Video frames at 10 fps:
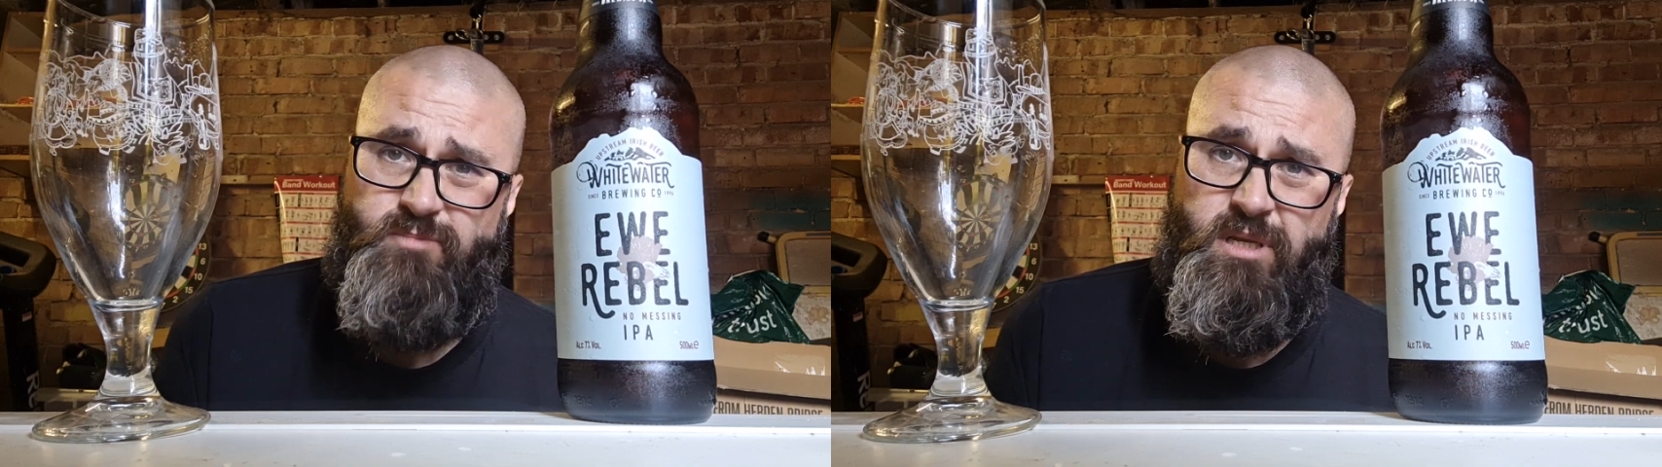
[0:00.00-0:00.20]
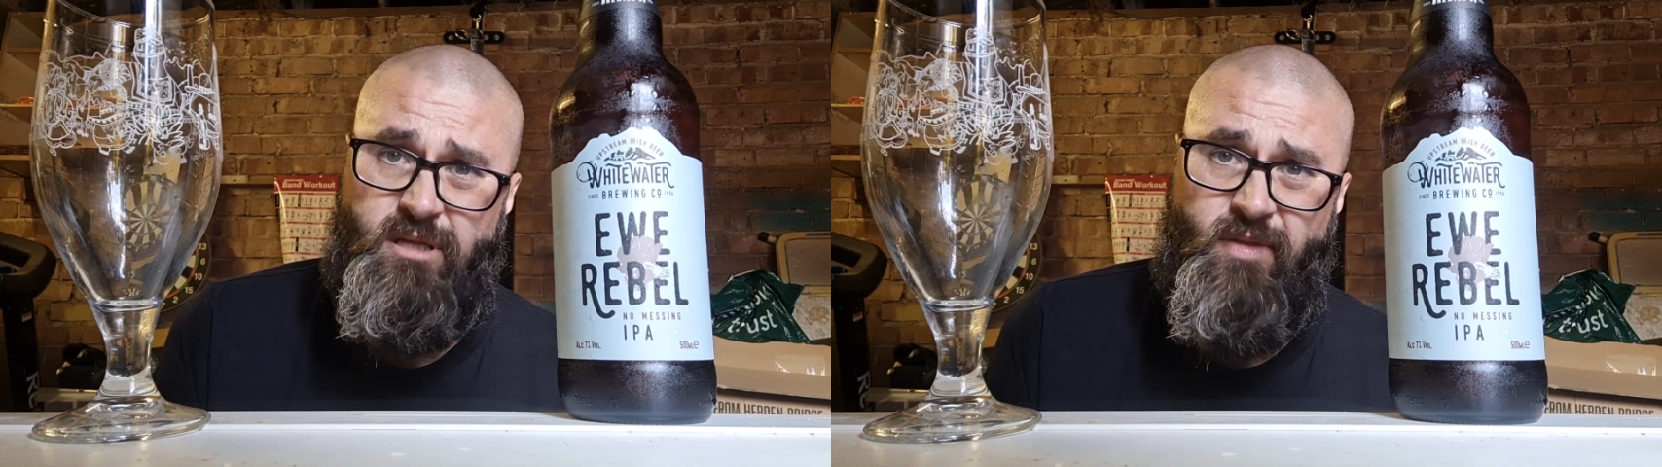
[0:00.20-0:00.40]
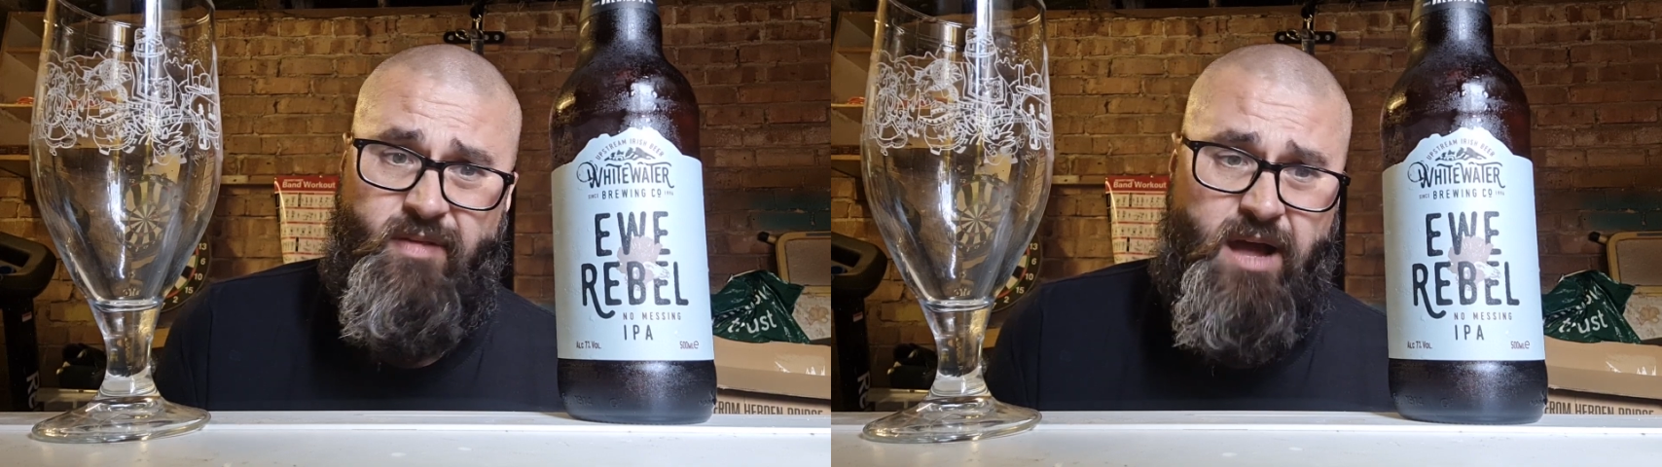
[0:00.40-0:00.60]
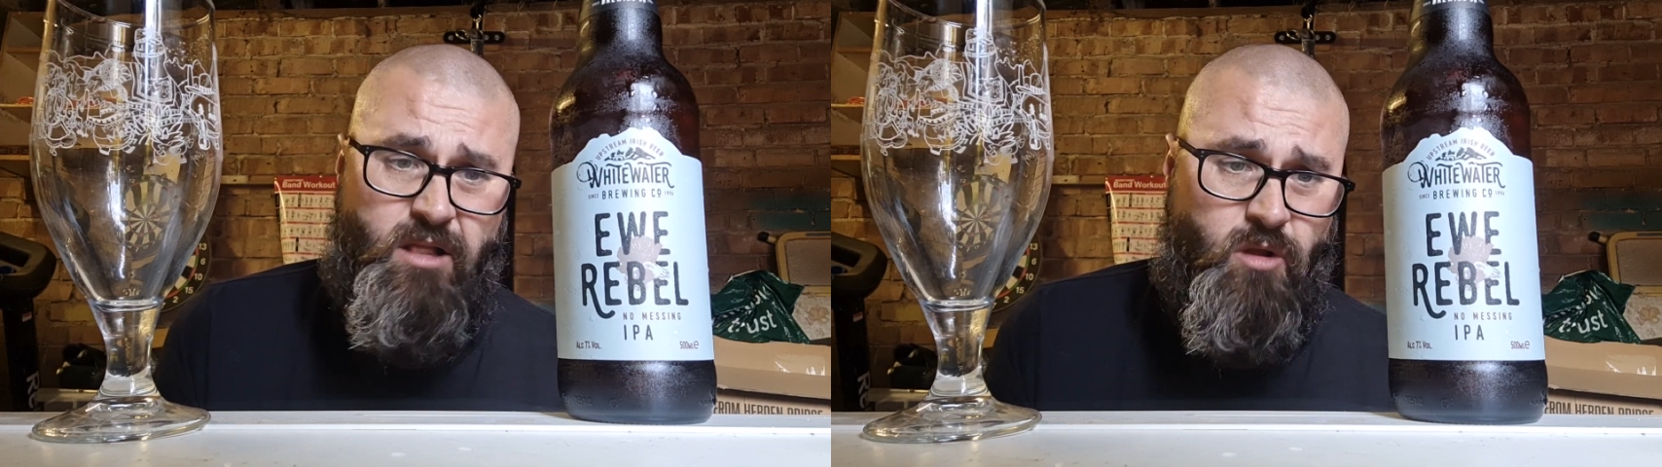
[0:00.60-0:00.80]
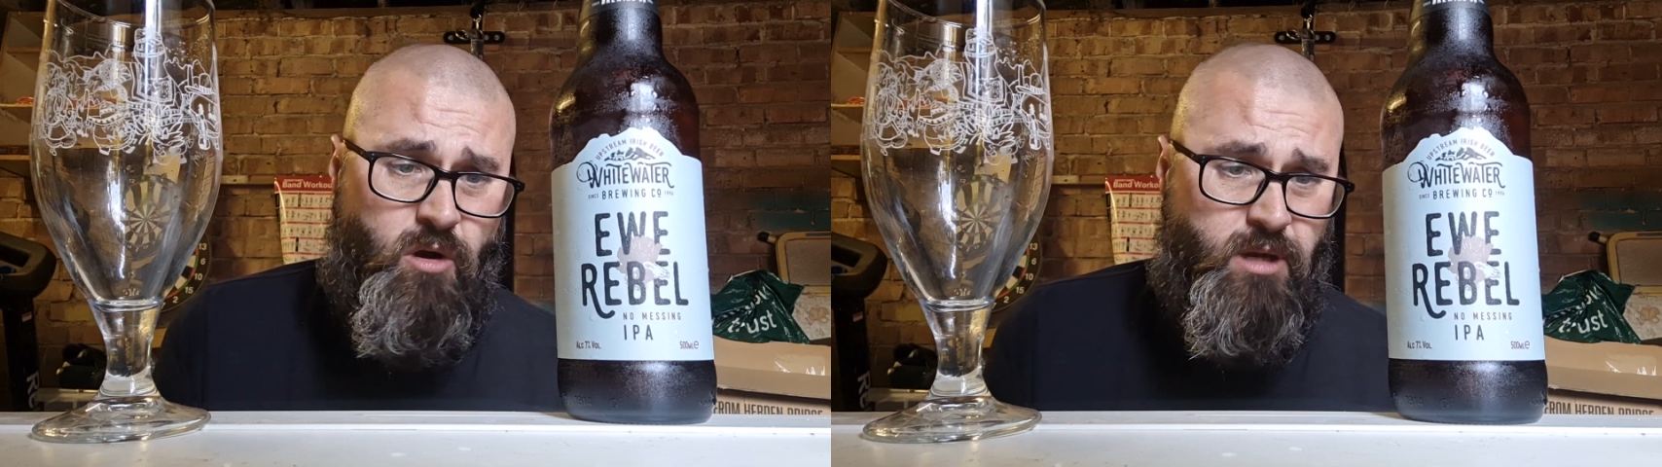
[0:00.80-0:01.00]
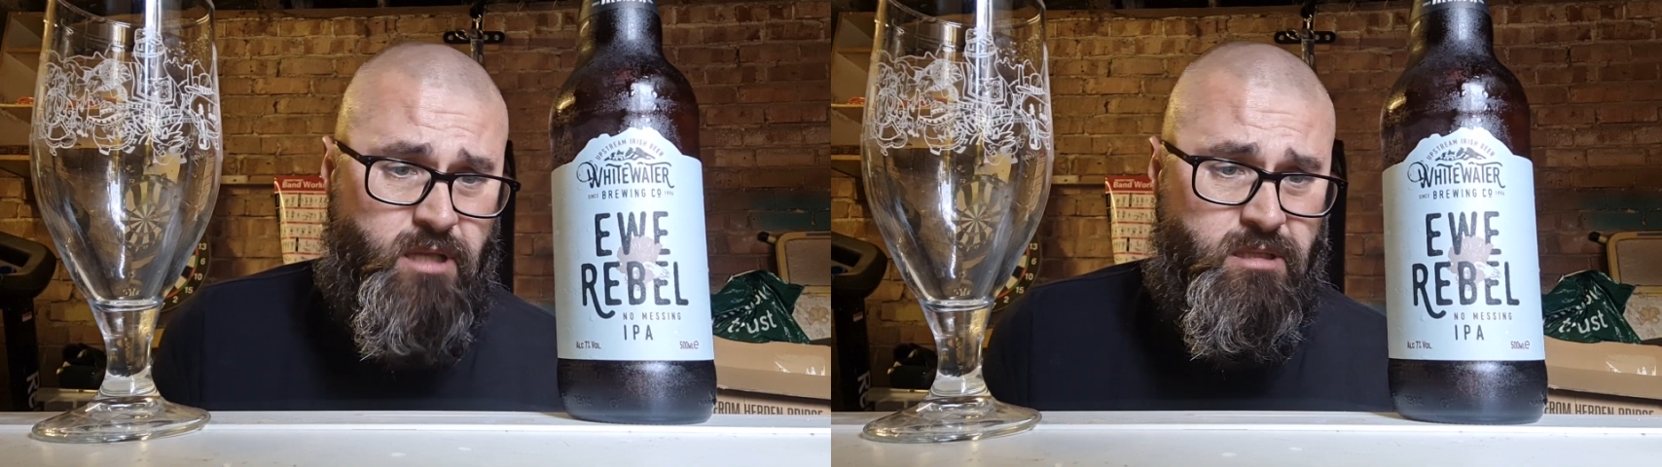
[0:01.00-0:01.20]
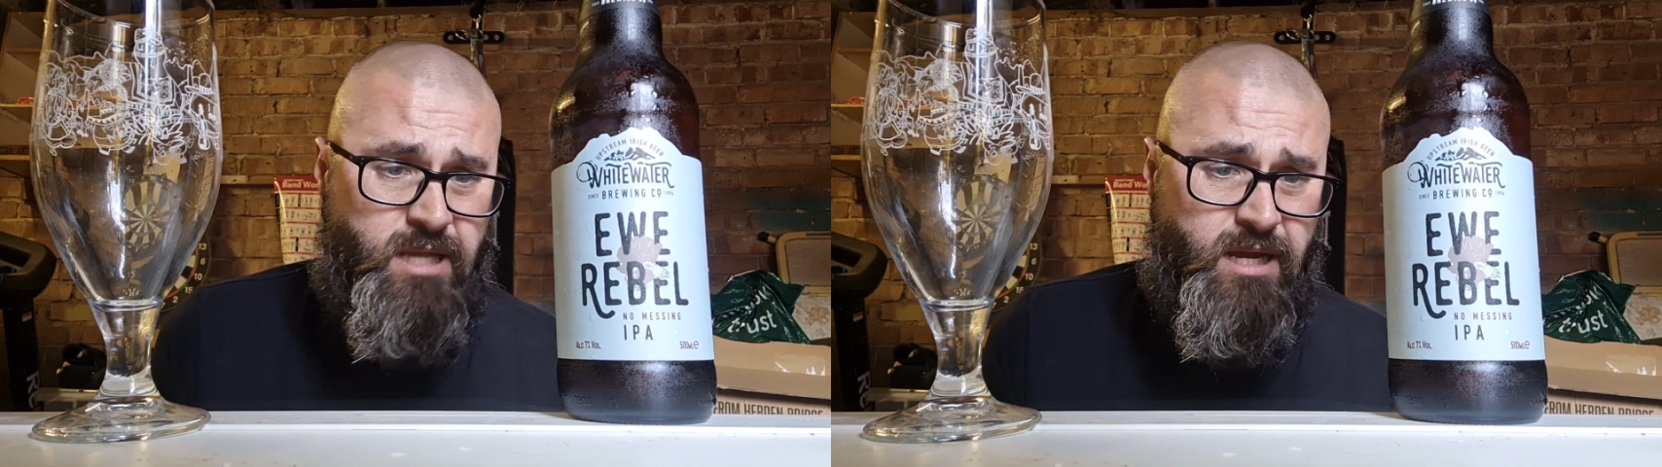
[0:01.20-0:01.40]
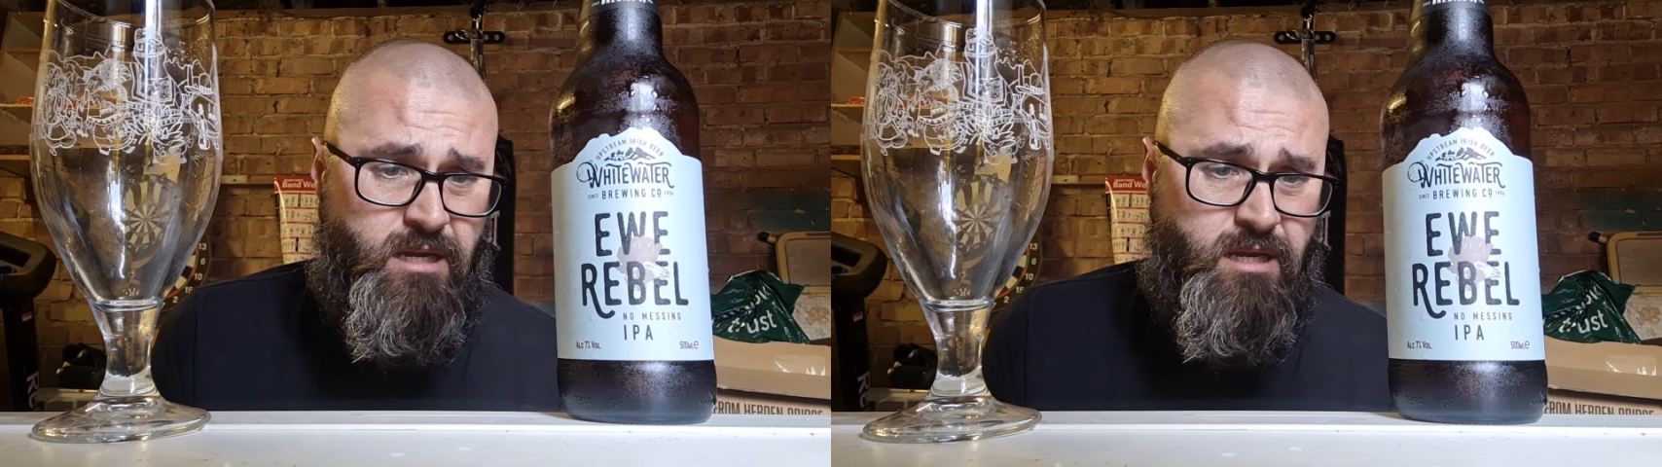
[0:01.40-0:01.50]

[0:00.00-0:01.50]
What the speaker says: been in there that long, and